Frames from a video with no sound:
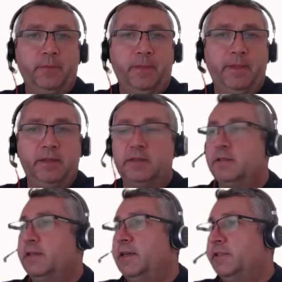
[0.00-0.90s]
This
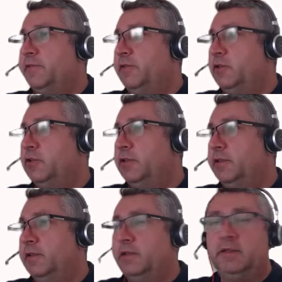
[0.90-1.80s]
is another feature
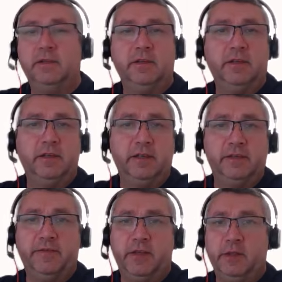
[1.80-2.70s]
that
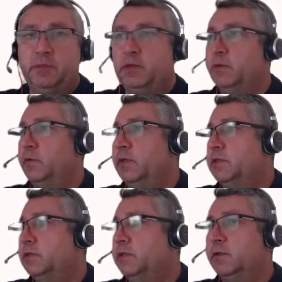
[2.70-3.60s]
is available
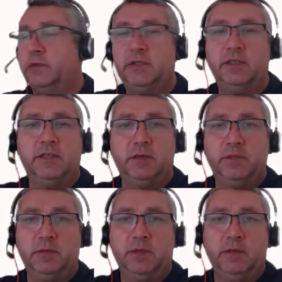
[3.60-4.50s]
with this
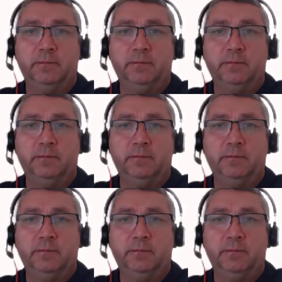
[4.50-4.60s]
MCP.